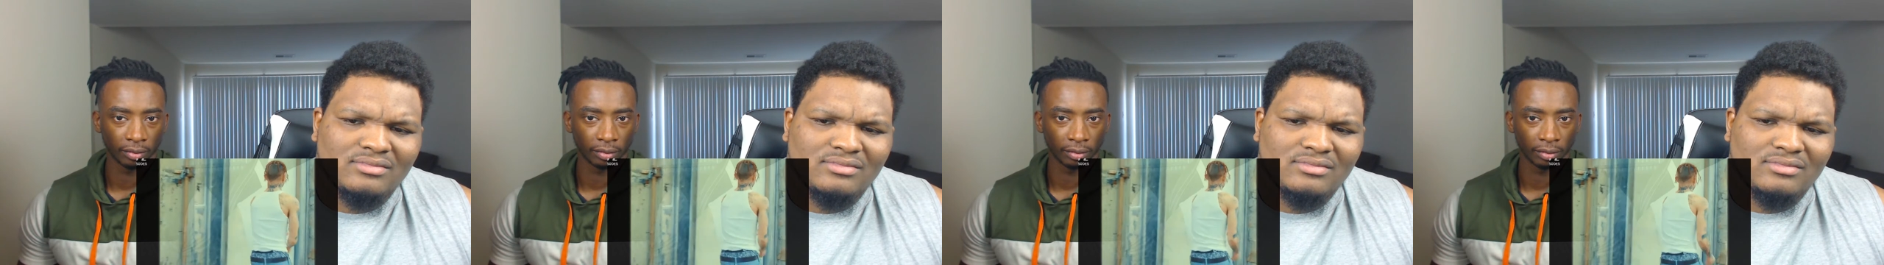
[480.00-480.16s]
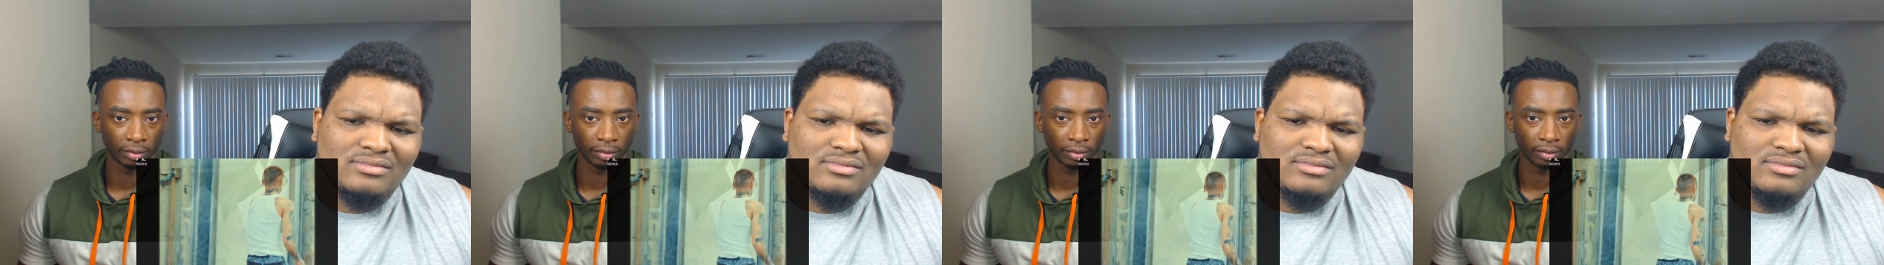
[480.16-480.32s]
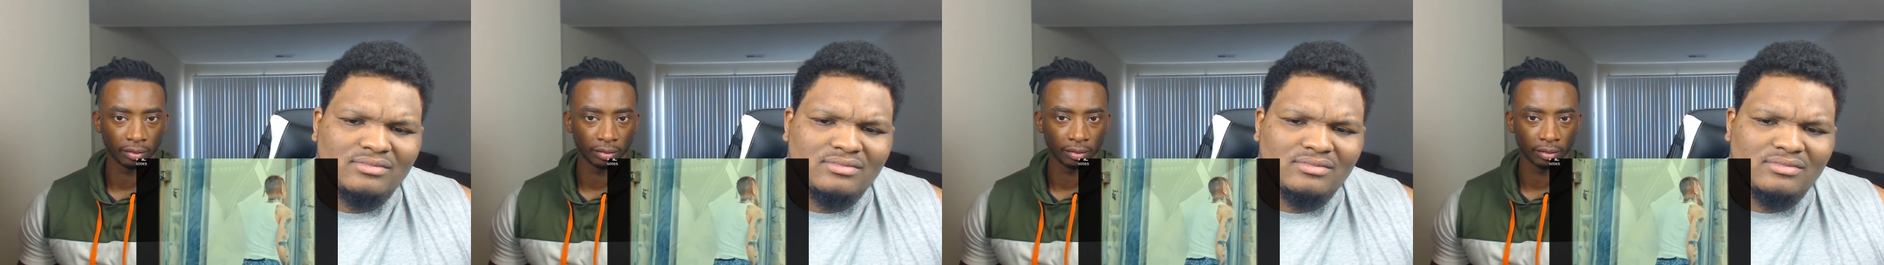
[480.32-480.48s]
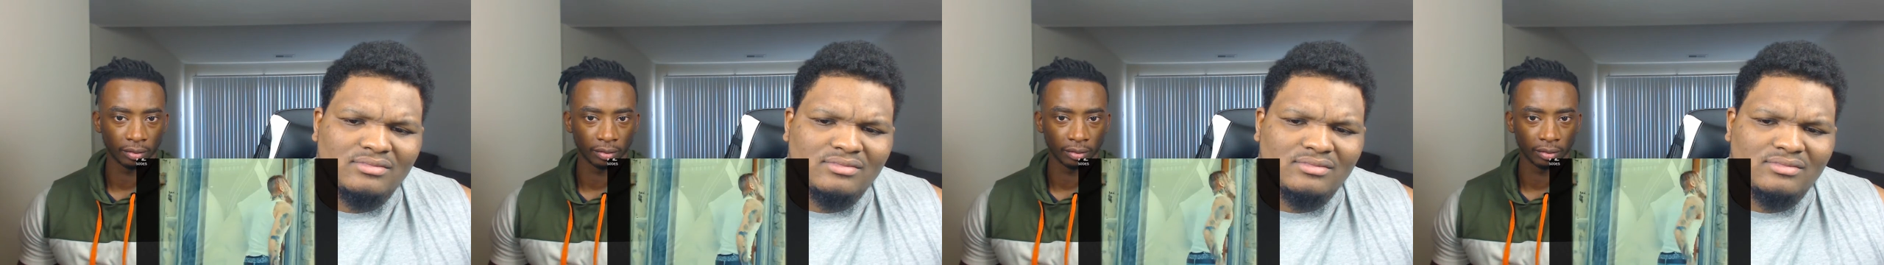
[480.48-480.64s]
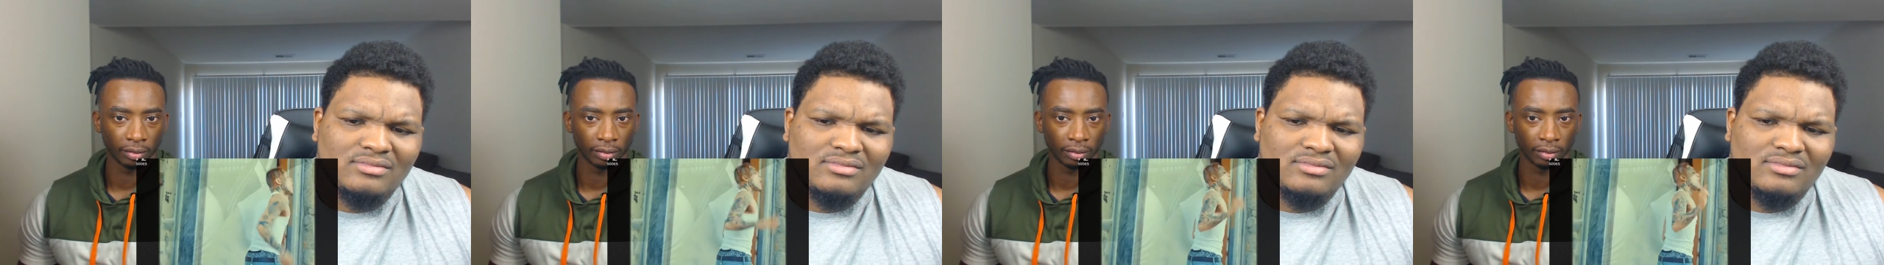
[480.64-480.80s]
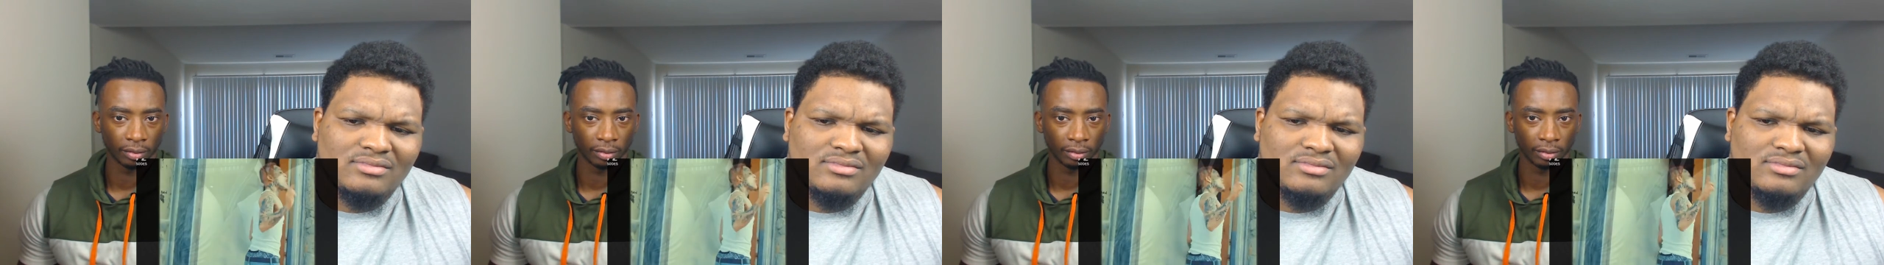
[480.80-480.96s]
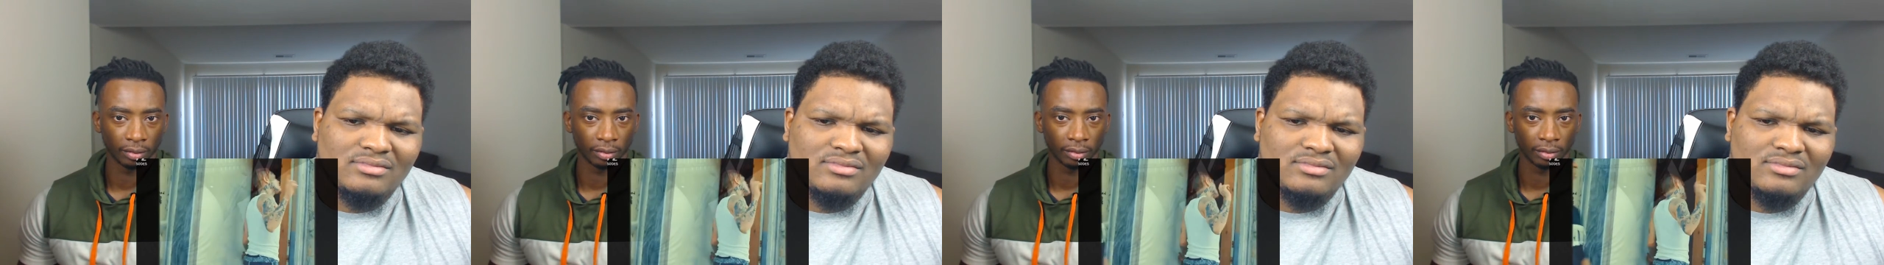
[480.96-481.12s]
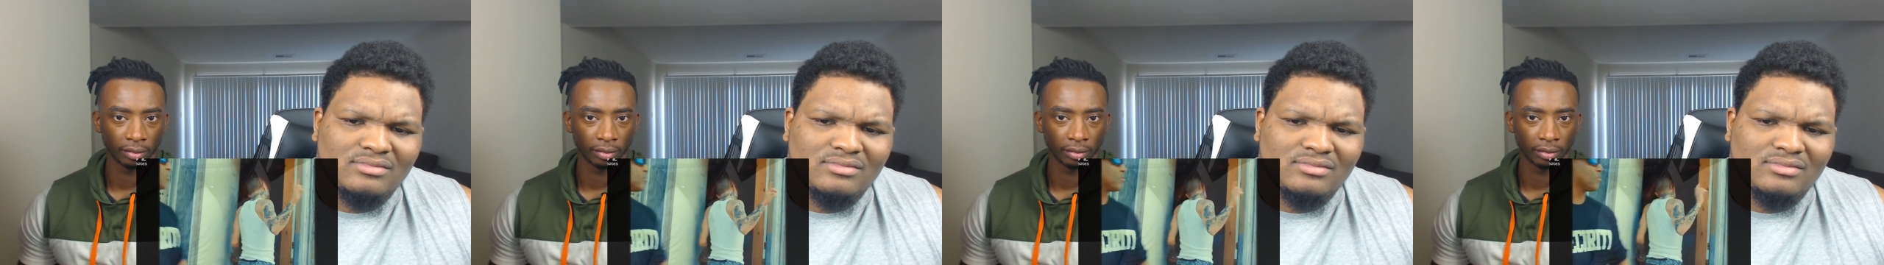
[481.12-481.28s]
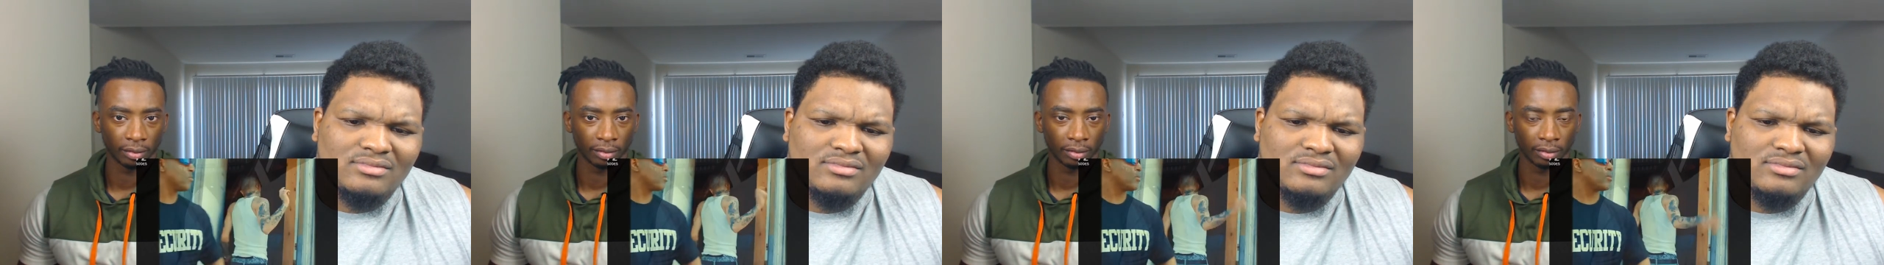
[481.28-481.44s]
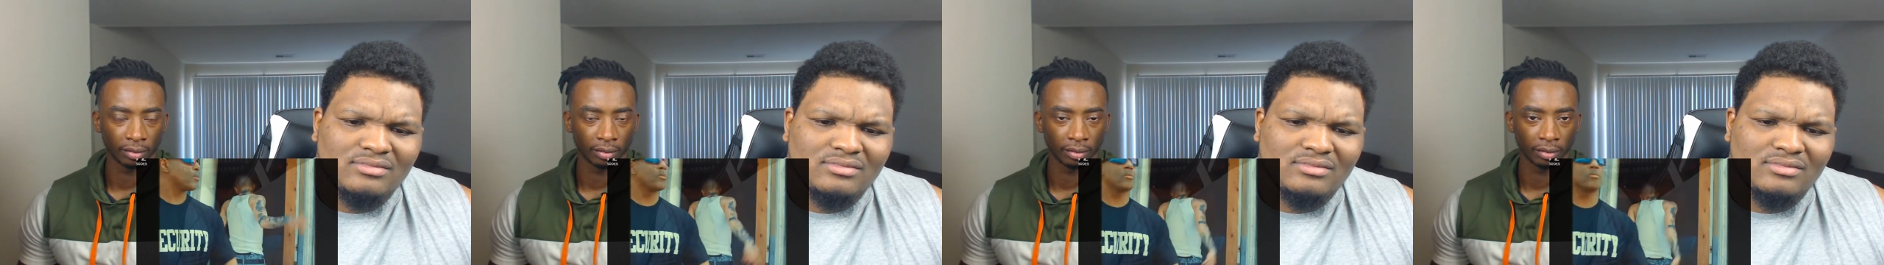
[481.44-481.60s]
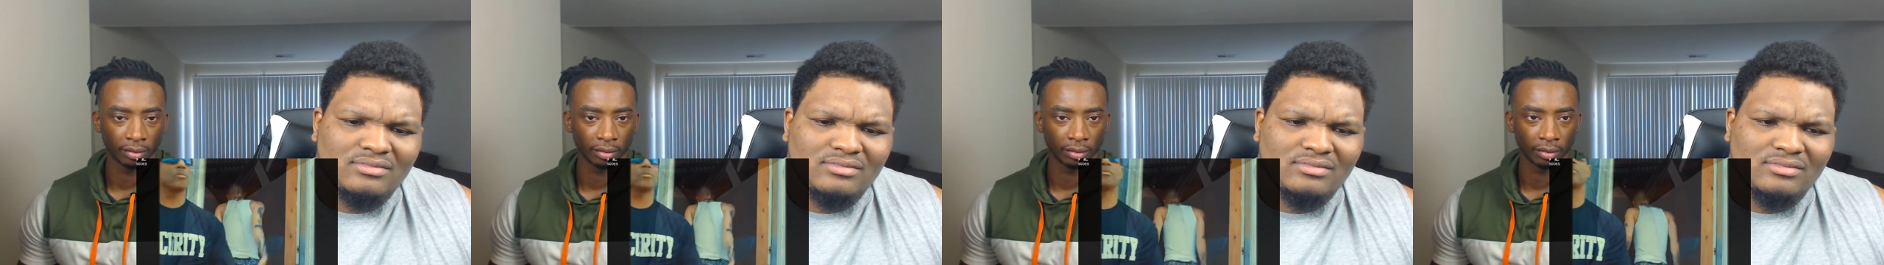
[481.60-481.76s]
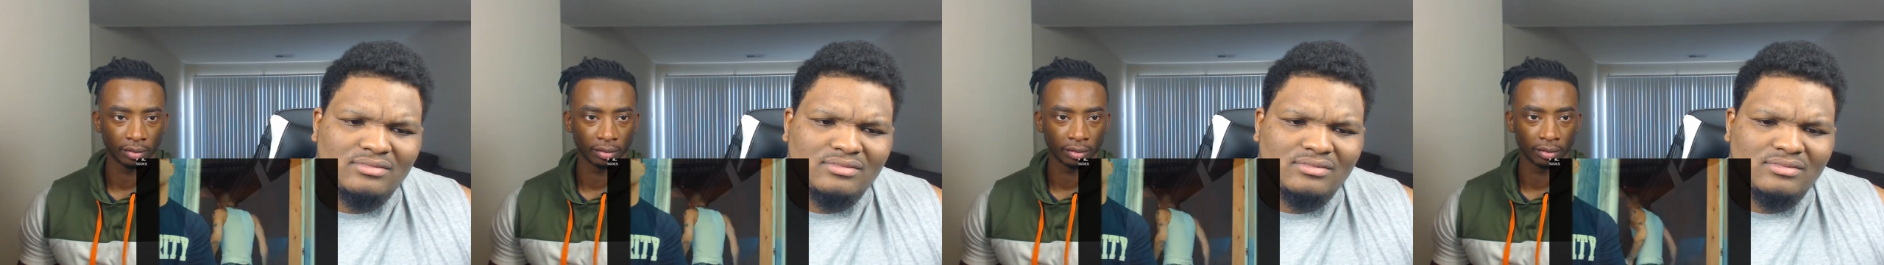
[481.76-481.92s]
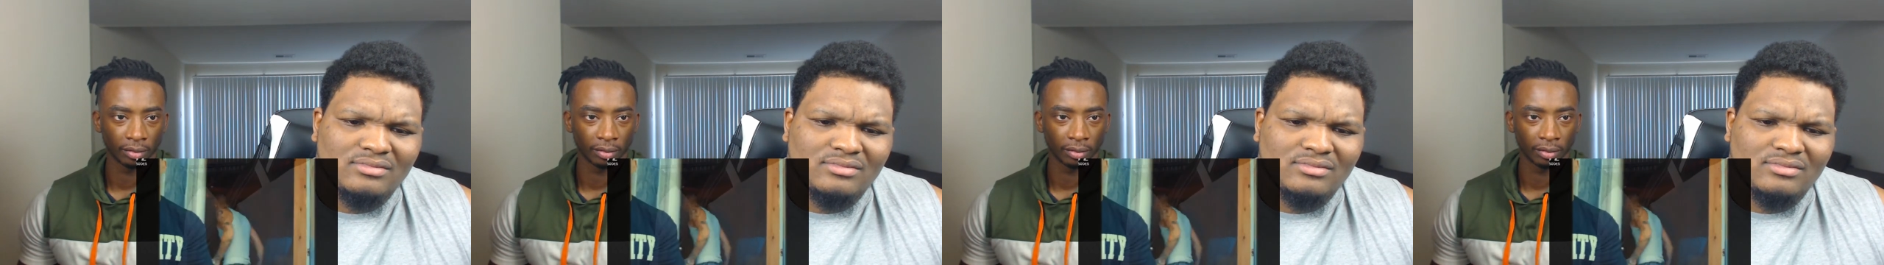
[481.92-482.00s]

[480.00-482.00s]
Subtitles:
Nothing is said.